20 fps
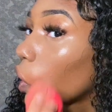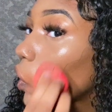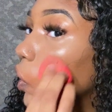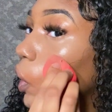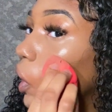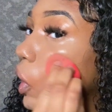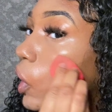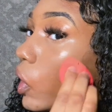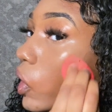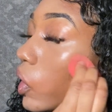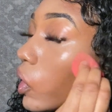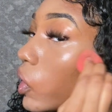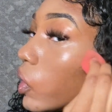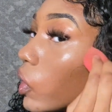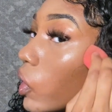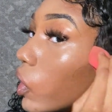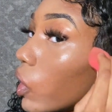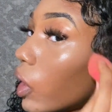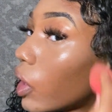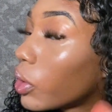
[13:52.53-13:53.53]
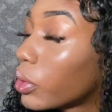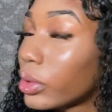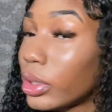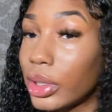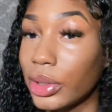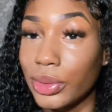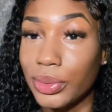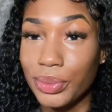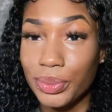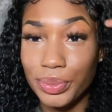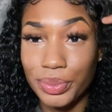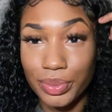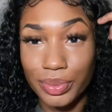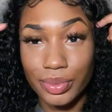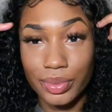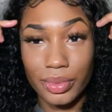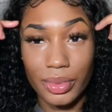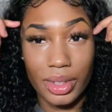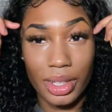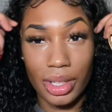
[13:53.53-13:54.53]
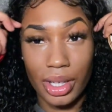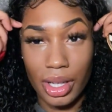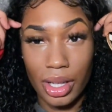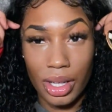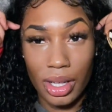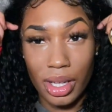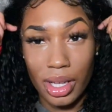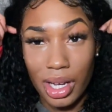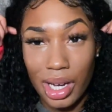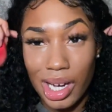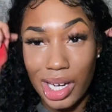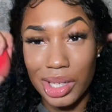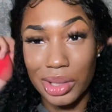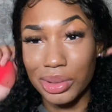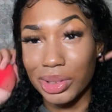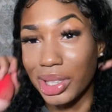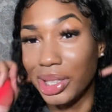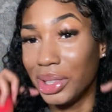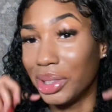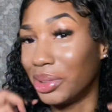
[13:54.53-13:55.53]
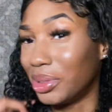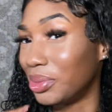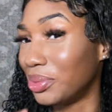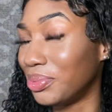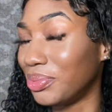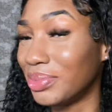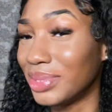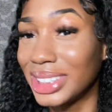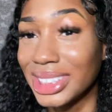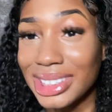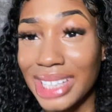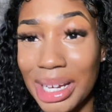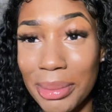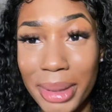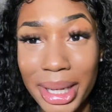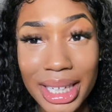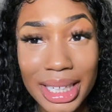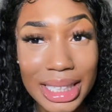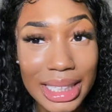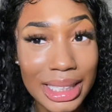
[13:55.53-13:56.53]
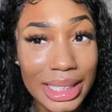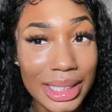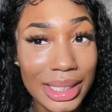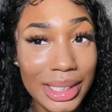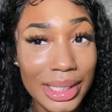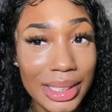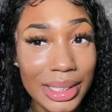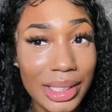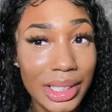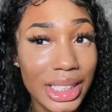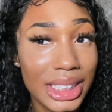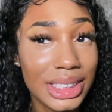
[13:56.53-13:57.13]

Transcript: I can't, I don't know, I don't know, it's not my color.